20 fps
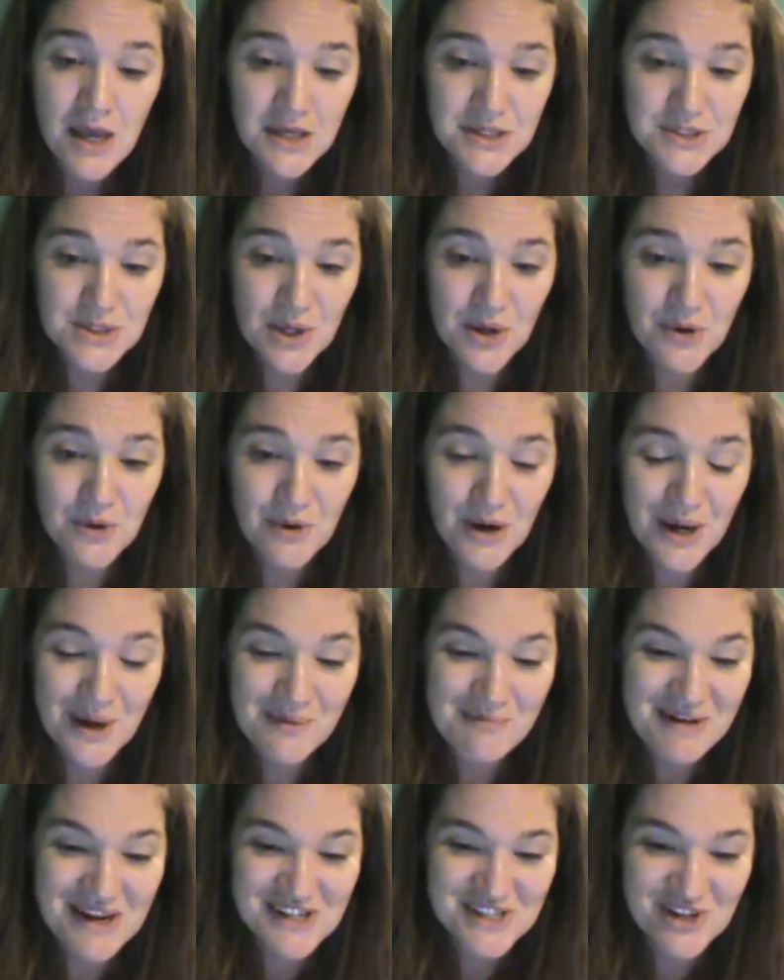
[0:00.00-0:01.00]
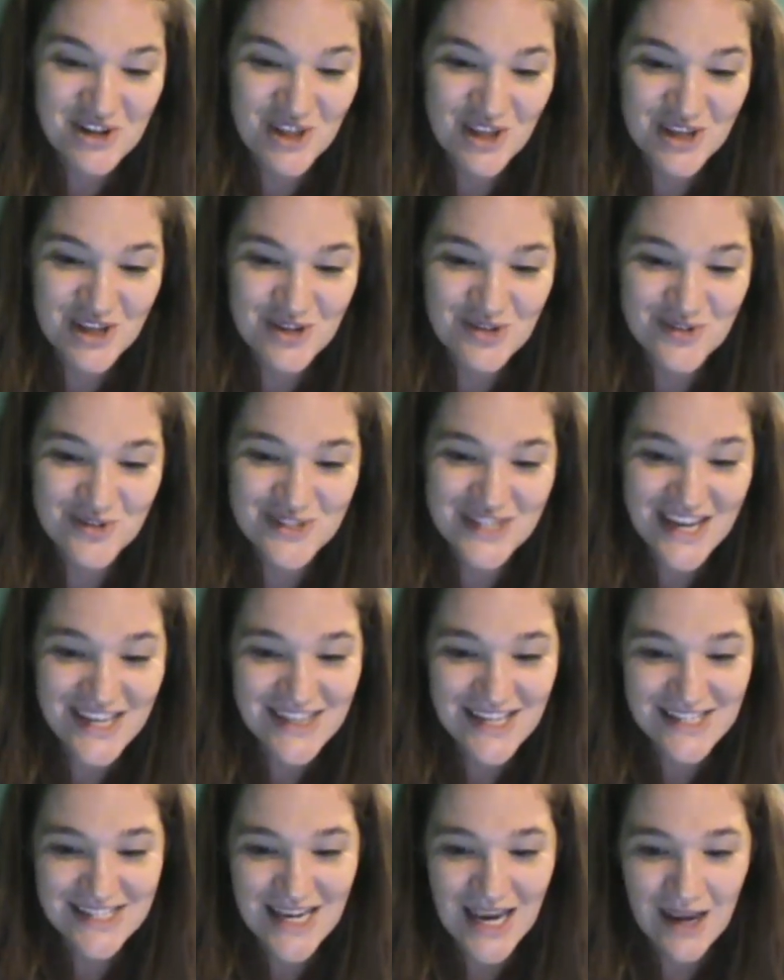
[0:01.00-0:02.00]
So make sure that you take
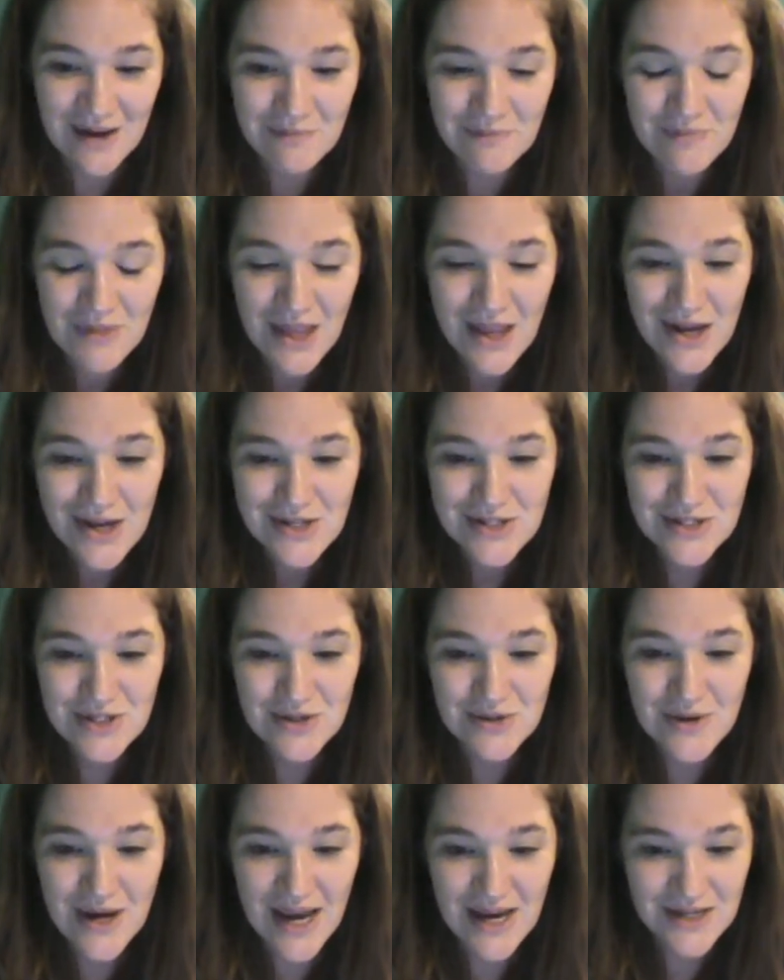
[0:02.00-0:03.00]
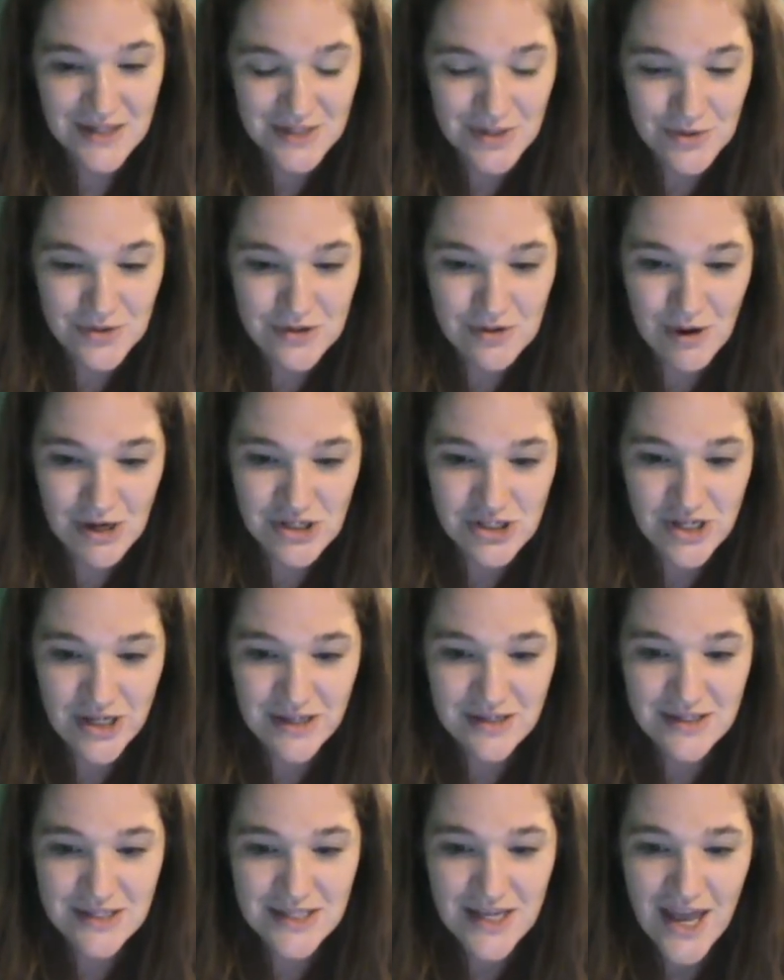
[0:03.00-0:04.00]
that time to ask those
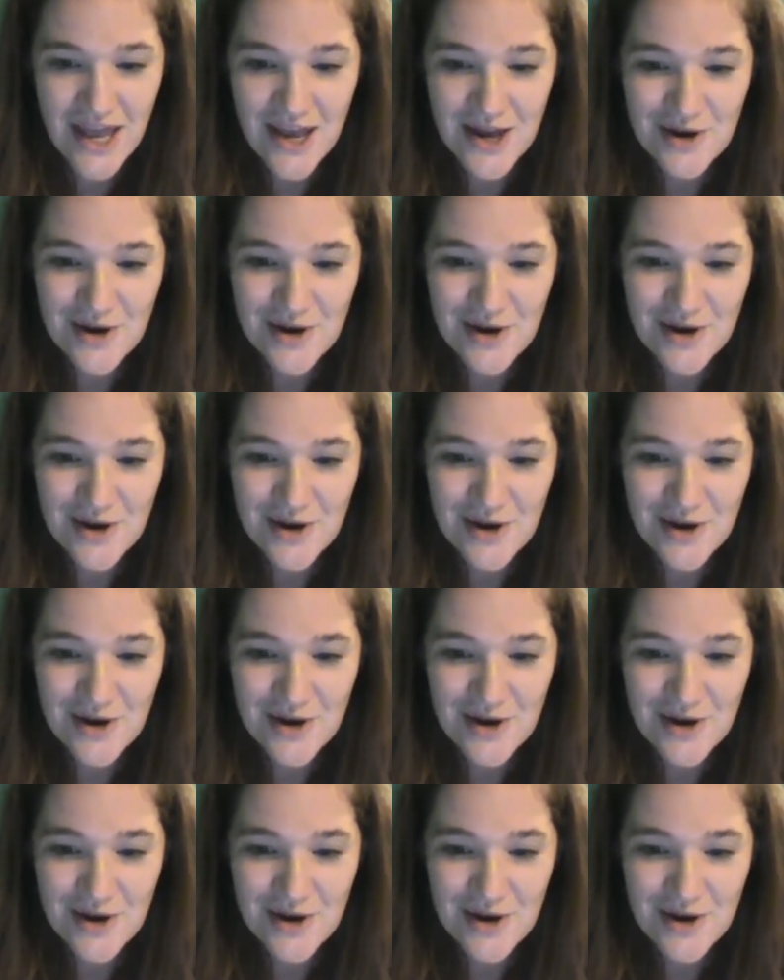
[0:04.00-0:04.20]
questions.